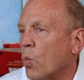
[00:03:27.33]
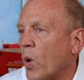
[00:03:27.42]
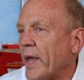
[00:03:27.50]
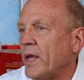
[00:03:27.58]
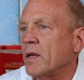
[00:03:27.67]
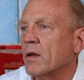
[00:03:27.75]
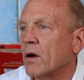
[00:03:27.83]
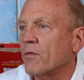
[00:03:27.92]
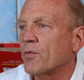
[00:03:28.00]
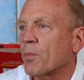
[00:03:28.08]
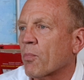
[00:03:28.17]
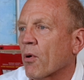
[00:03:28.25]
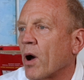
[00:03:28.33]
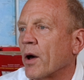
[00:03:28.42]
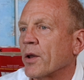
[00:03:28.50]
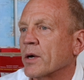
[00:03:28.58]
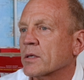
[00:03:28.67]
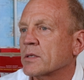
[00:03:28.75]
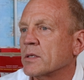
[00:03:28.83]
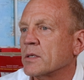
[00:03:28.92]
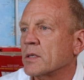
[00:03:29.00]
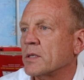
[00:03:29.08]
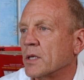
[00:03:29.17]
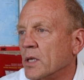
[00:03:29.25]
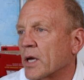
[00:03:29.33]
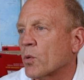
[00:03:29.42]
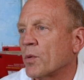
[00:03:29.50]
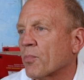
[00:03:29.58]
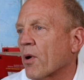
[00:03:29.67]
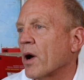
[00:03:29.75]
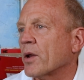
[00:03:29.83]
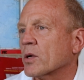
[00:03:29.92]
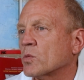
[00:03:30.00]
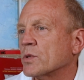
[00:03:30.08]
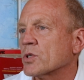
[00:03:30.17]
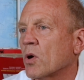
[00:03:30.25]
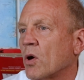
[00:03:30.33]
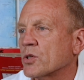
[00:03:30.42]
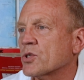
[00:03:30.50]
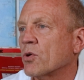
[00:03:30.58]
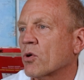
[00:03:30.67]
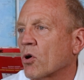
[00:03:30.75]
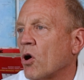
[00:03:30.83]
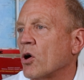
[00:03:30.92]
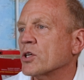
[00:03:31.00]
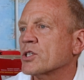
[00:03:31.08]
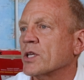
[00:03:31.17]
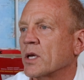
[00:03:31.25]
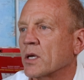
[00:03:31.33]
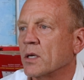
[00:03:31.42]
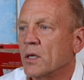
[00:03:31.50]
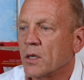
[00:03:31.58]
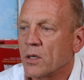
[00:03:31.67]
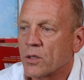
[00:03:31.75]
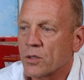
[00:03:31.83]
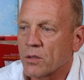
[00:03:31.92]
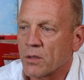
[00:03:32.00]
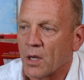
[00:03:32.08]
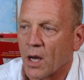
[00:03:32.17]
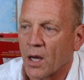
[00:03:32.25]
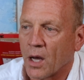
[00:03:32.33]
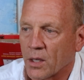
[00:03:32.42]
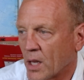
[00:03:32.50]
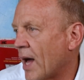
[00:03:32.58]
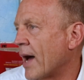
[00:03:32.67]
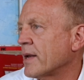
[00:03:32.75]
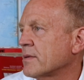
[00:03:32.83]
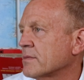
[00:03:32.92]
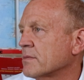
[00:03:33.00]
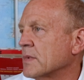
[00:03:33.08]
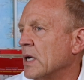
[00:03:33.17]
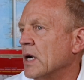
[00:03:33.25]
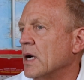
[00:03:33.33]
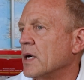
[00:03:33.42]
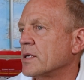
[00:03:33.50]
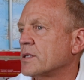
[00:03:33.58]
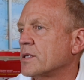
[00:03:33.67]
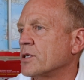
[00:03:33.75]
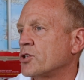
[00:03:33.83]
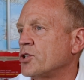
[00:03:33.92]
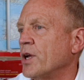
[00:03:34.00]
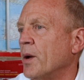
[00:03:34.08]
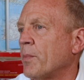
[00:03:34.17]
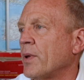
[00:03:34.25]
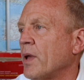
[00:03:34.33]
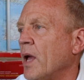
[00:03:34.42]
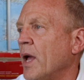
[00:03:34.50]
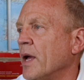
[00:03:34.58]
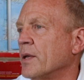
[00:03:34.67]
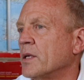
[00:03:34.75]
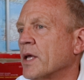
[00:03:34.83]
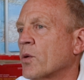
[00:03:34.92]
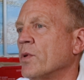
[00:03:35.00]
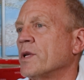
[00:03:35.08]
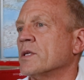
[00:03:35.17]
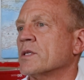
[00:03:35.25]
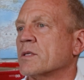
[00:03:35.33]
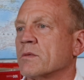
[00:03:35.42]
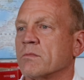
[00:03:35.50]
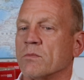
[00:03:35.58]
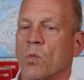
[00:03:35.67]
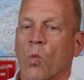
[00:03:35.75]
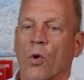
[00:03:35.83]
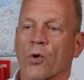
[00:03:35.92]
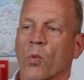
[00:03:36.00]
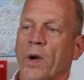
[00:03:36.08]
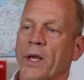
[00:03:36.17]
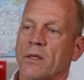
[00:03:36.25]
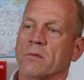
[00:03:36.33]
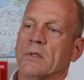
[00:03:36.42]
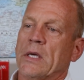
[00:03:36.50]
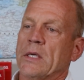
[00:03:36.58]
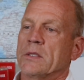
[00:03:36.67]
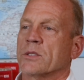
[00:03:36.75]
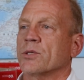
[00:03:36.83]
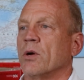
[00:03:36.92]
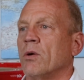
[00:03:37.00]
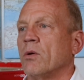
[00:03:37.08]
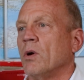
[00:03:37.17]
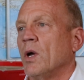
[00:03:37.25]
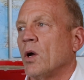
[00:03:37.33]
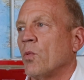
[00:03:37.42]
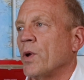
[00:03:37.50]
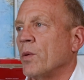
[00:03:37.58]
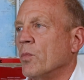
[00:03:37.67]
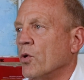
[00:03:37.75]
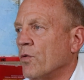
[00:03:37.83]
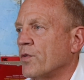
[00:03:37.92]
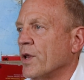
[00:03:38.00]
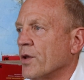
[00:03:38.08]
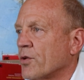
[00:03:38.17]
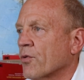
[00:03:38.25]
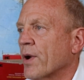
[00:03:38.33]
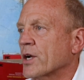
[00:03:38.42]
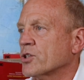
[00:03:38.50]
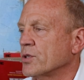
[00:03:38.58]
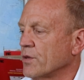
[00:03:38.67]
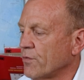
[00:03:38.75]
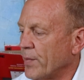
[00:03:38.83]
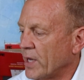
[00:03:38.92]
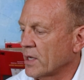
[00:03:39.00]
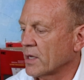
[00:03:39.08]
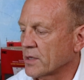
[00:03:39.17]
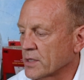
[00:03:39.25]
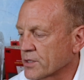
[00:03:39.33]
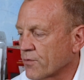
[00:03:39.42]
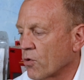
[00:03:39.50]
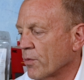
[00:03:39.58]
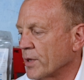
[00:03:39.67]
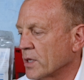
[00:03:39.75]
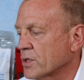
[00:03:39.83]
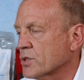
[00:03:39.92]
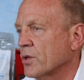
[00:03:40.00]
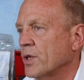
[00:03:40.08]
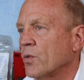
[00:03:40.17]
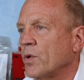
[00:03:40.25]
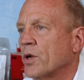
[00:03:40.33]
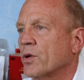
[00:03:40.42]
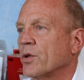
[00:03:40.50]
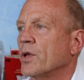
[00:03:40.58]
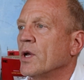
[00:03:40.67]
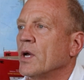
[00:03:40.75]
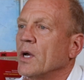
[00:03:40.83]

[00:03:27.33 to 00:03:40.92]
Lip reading: weight of the product, the liquid product, was also costing a lot to ship, and liquid is water weight. And so we moved in a direction of making this formula so that we could